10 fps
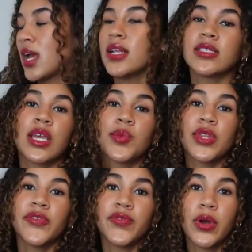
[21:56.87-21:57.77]
And same with
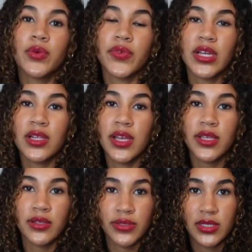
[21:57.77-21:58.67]
a phone ring
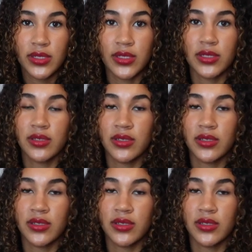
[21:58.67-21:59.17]
light, those little